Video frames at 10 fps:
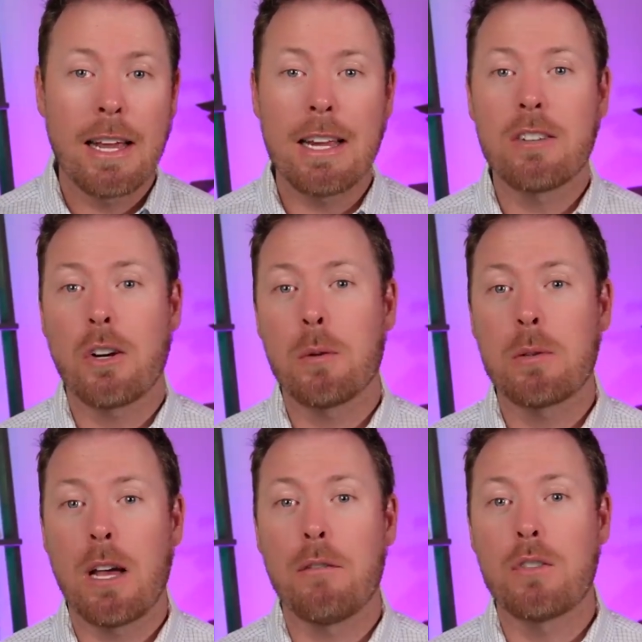in
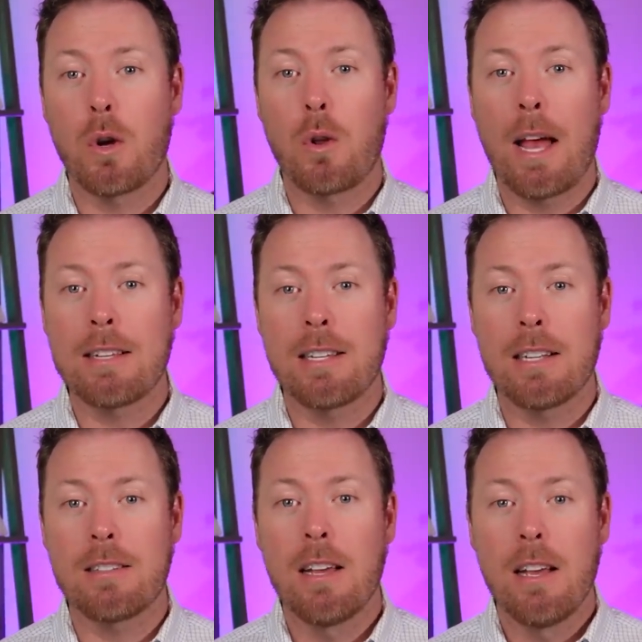terms of total assets.